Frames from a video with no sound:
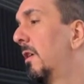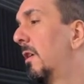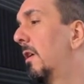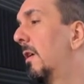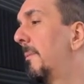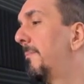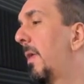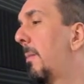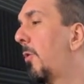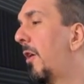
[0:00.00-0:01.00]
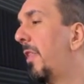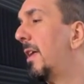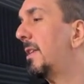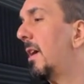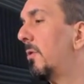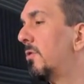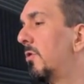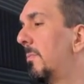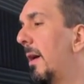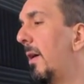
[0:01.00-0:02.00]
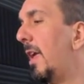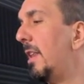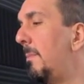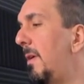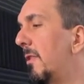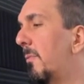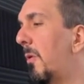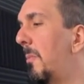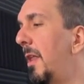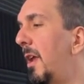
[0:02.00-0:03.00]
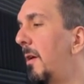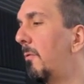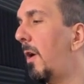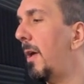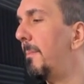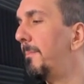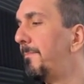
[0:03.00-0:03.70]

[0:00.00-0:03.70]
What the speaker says: I brought that down to about 80 beats per minute, right?